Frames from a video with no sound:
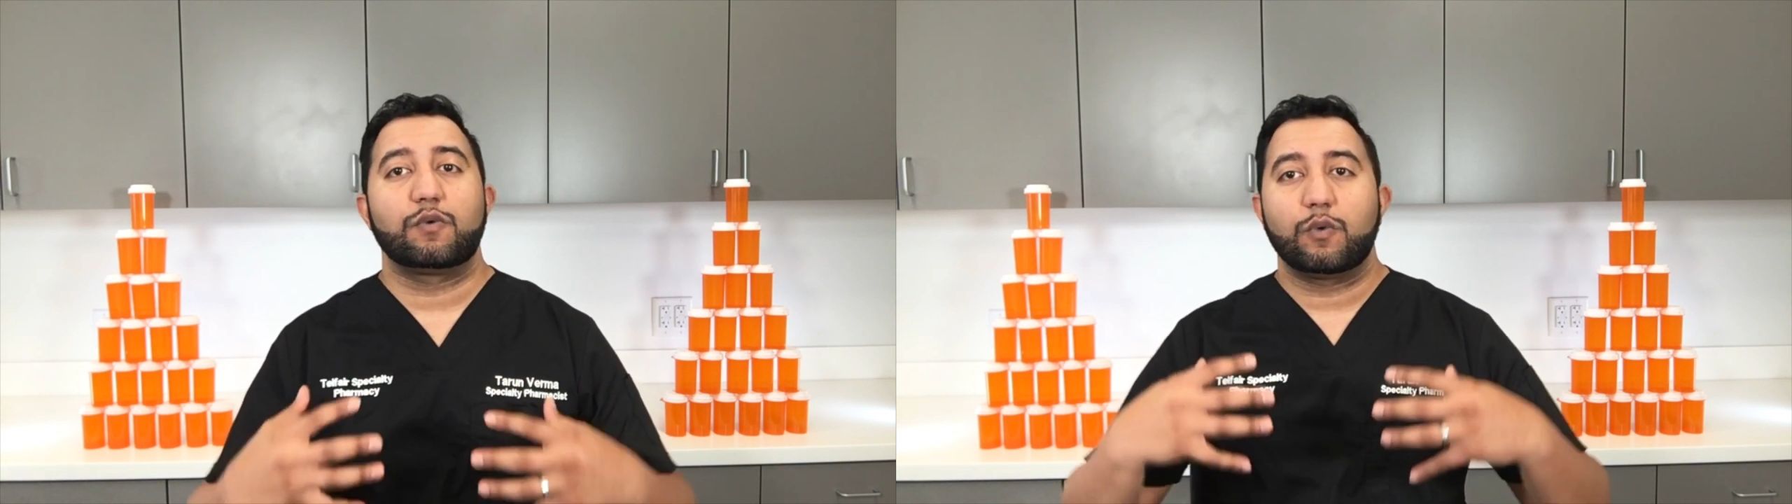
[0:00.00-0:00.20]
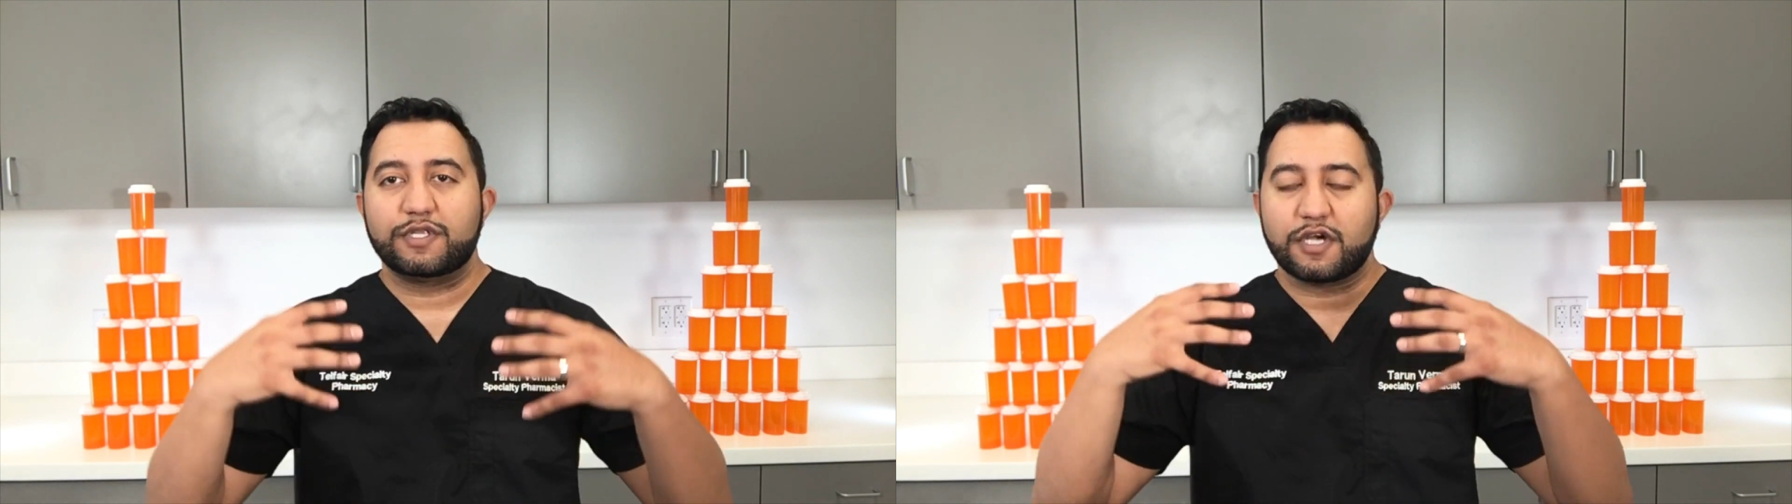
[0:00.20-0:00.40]

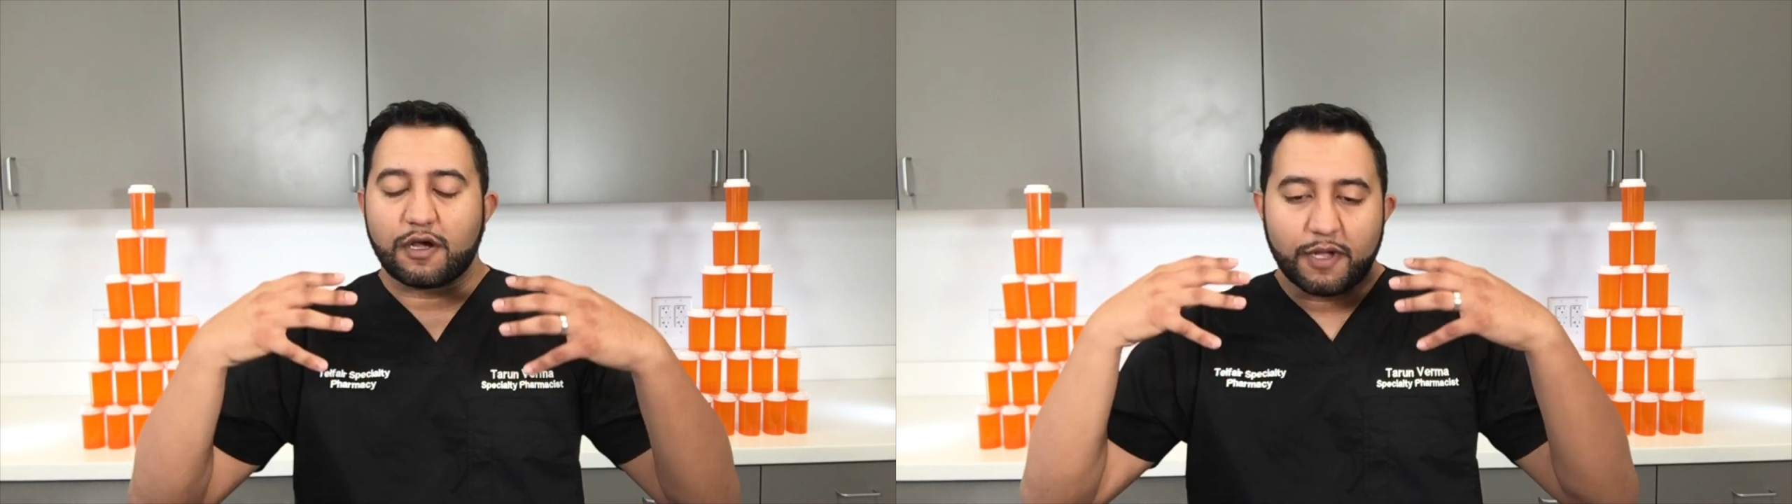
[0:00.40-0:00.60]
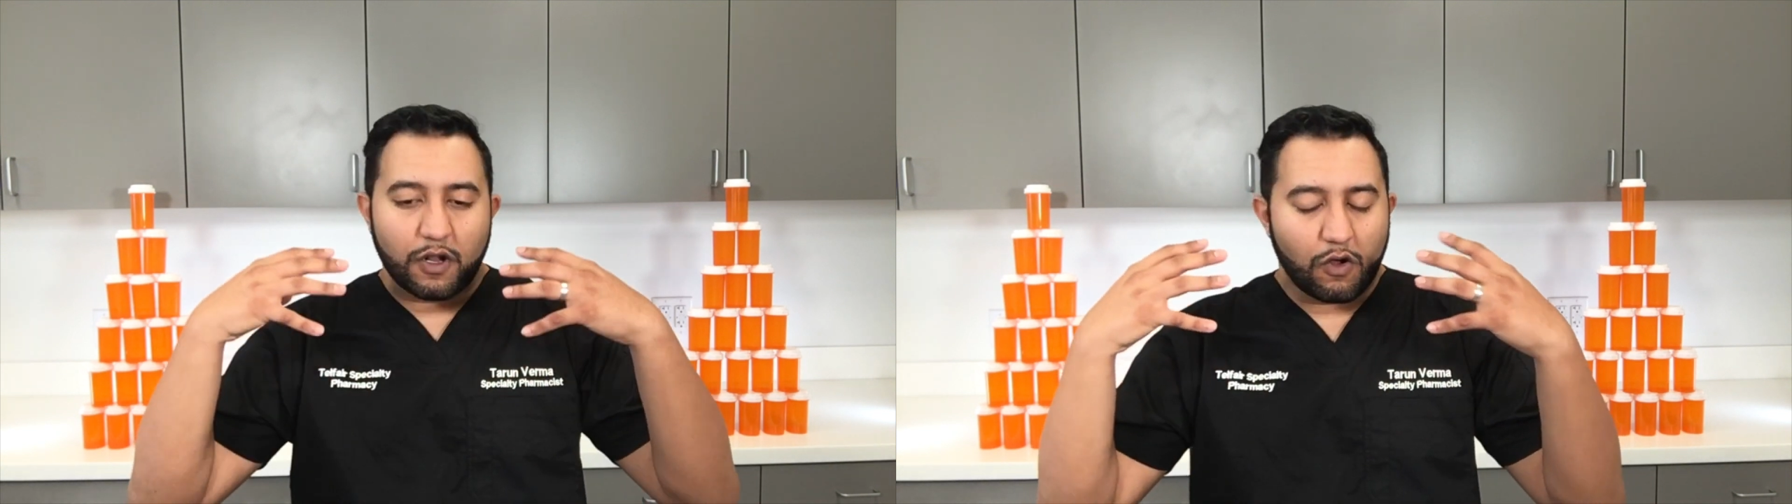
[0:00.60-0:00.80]
where we talk
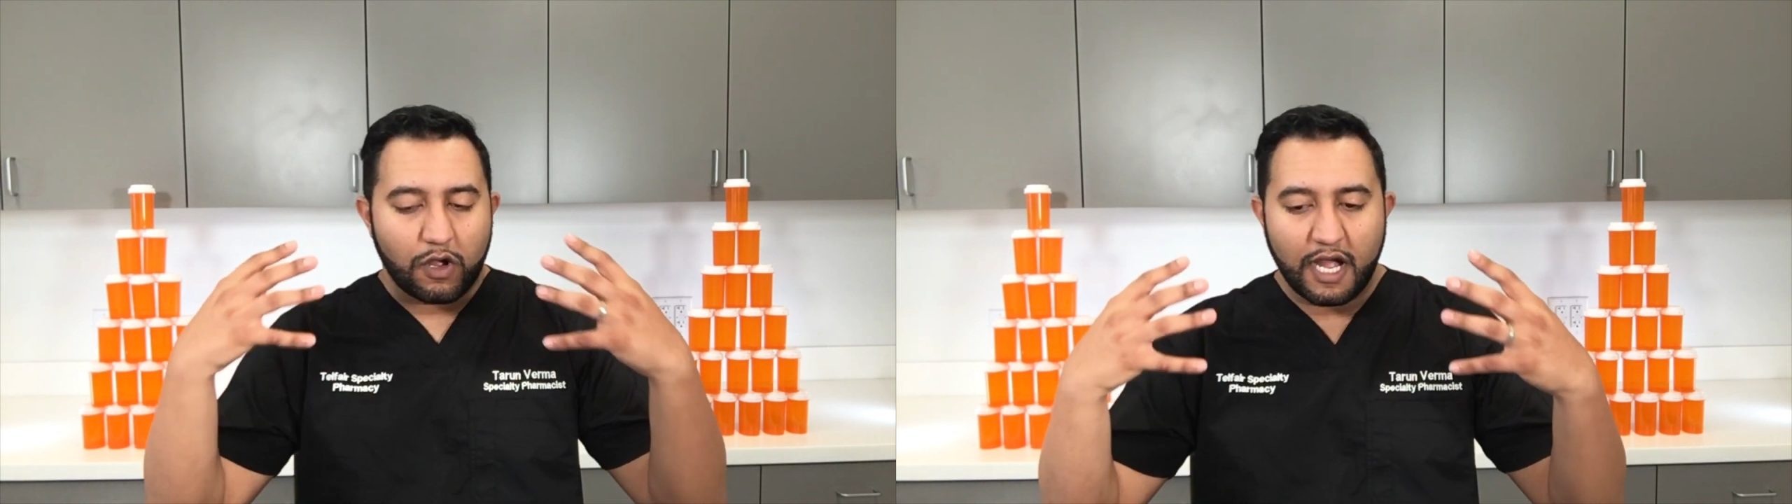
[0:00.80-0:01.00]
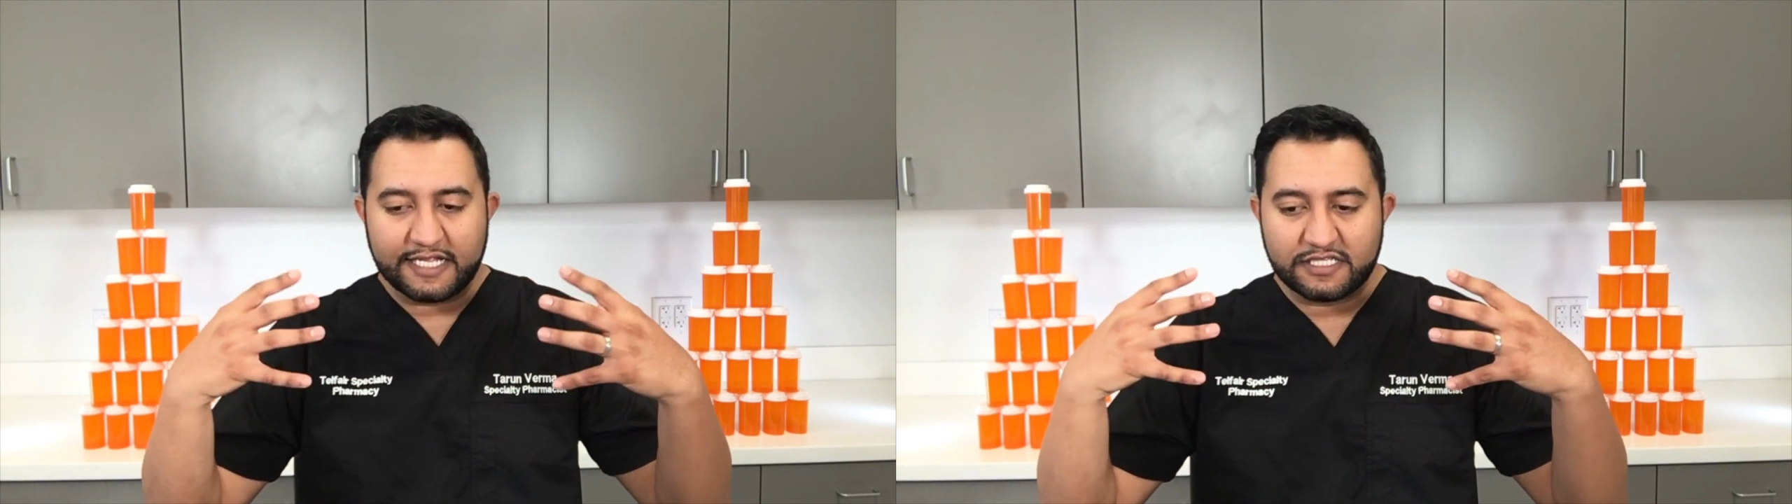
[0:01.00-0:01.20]
about all
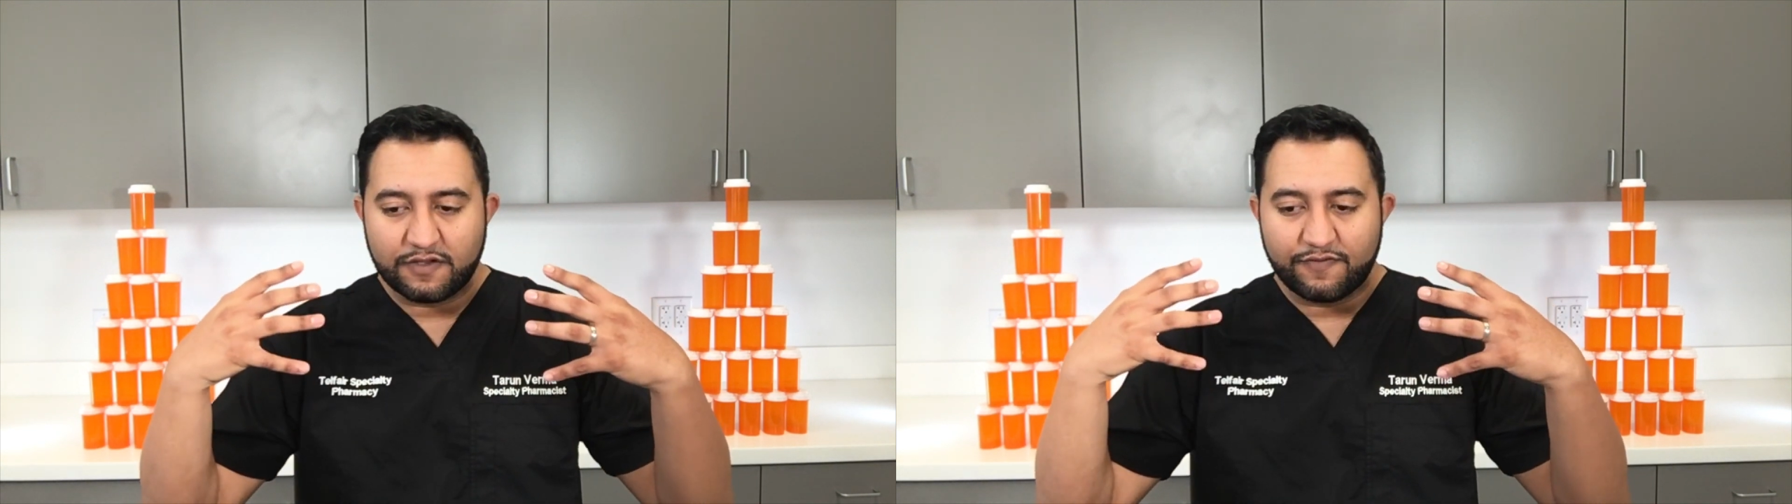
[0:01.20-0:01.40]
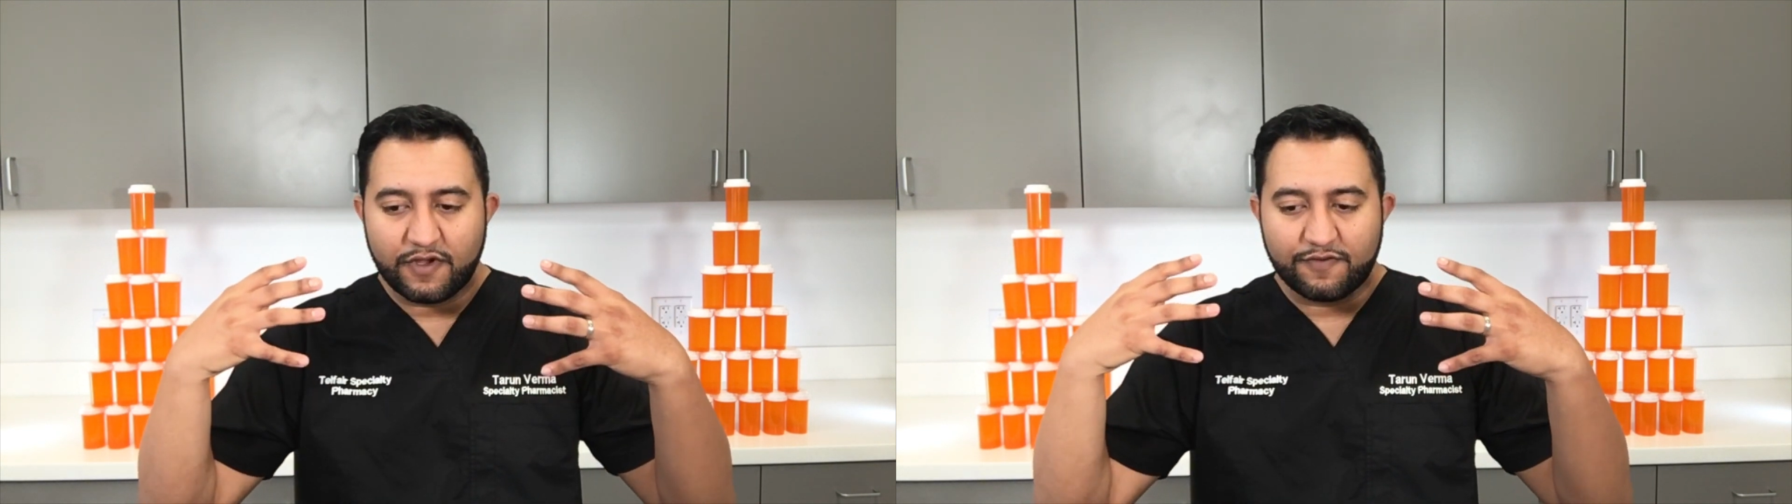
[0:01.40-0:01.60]
kinds
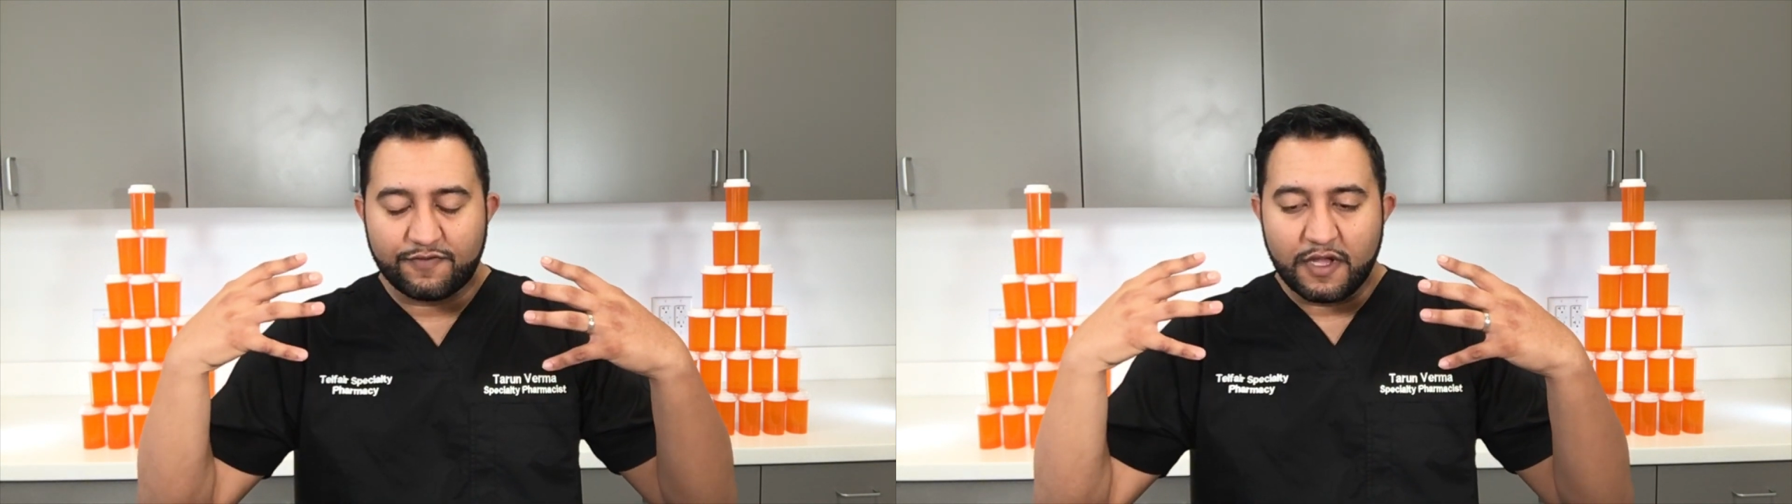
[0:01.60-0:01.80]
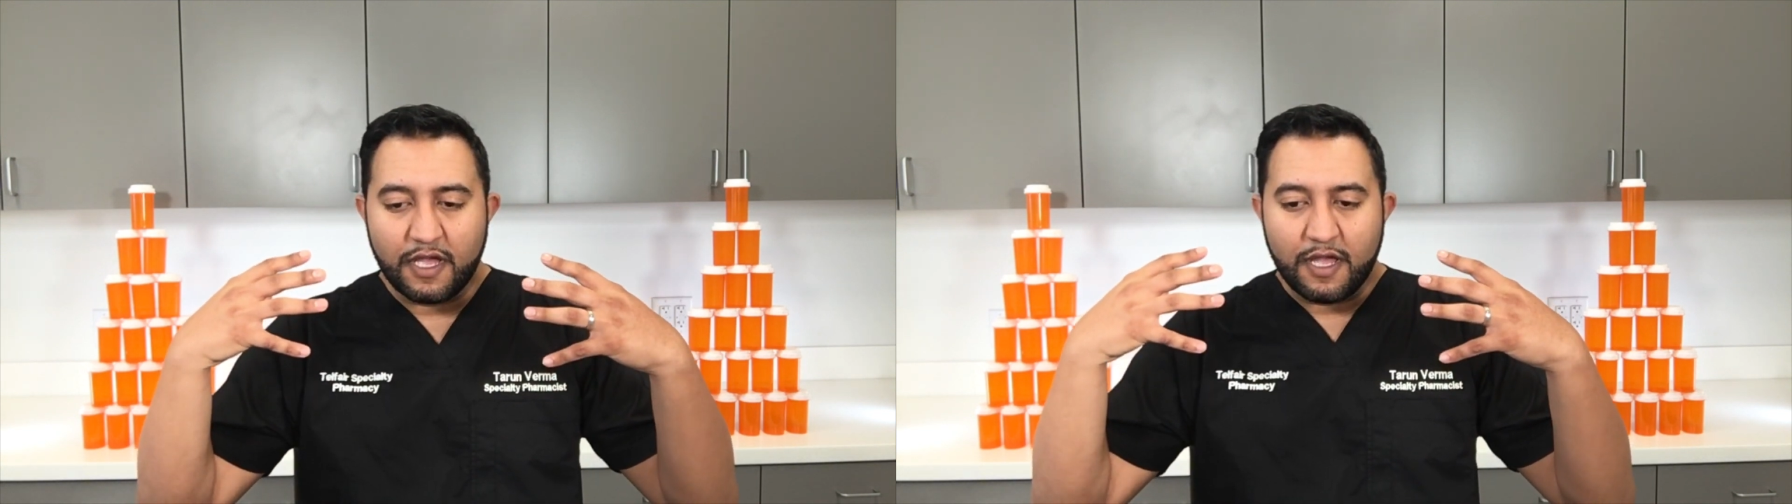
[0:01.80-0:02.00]
of, of